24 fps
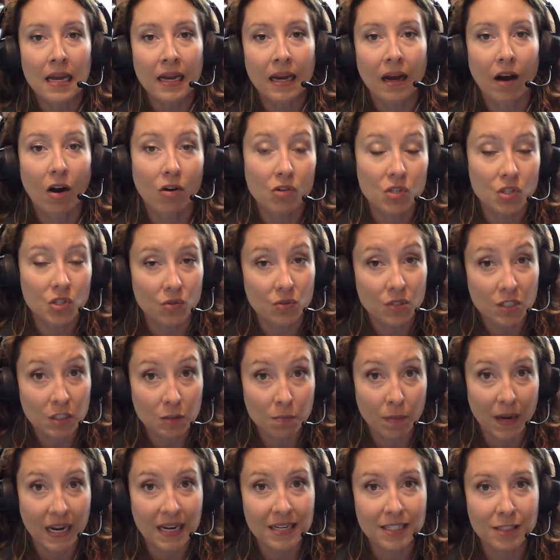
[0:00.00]
Also
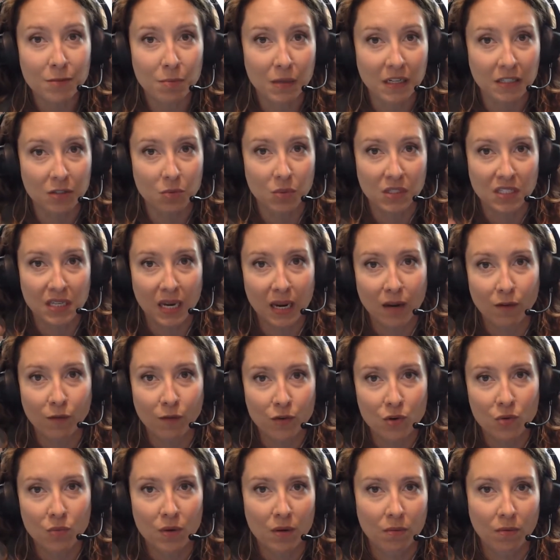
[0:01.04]
space, because we take
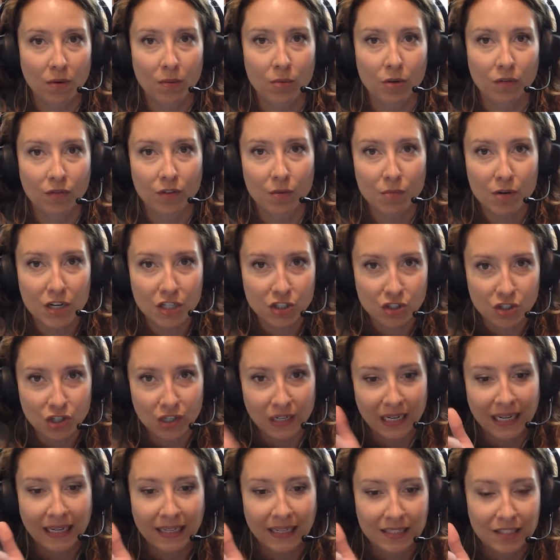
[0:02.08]
food, we remove the moisture,
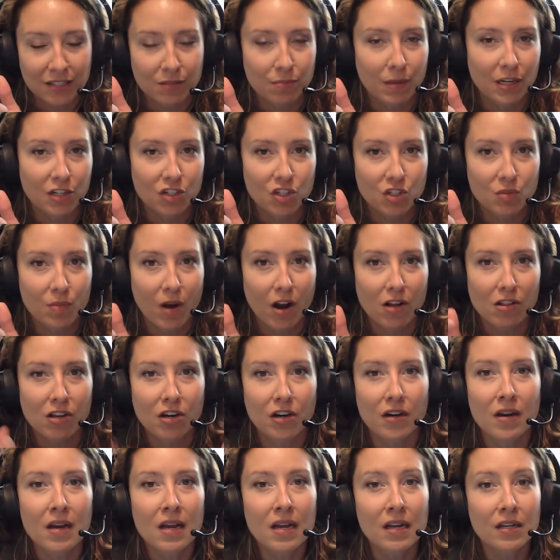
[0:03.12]
it gets much smaller.